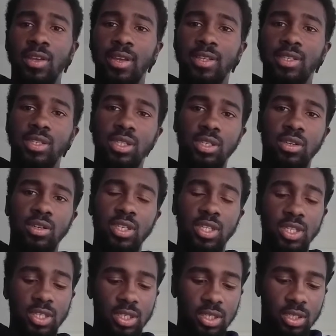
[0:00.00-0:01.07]
that sincerely
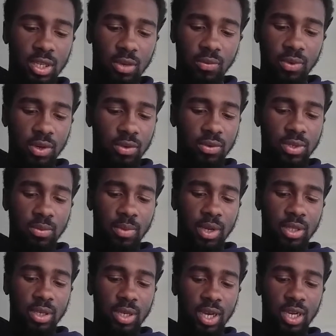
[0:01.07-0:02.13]
teach us think we know it's
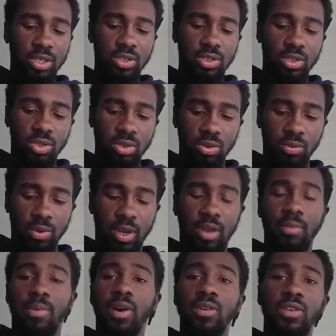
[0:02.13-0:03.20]
about the doctrine, the truth. It ain't
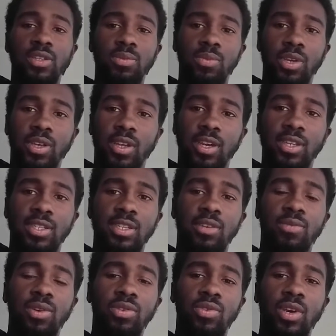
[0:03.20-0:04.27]
about us, man. Like I
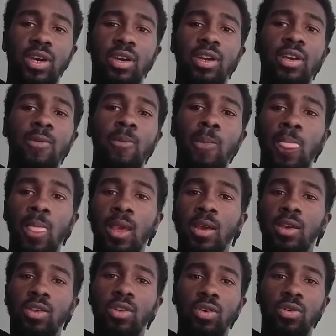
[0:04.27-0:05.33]
said, rather God,
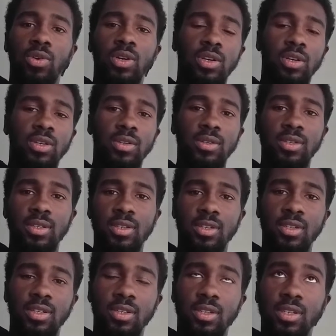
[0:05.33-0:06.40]
you know, uh,
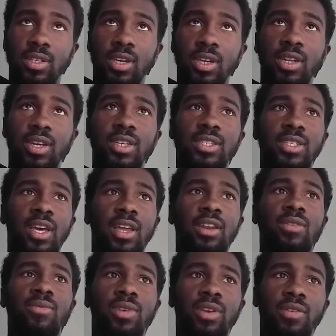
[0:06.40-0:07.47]
uh, nice
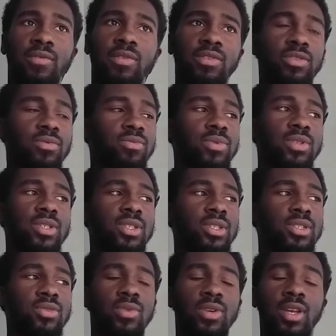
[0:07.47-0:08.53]
talent, whatever you know, brothers
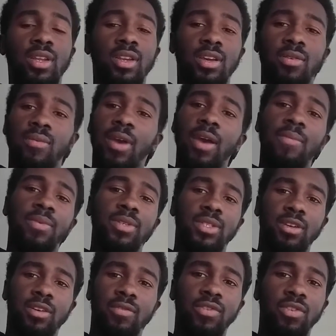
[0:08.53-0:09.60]
doing that that rap and
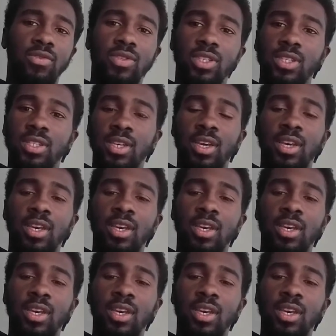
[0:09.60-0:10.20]
stuff. You know, just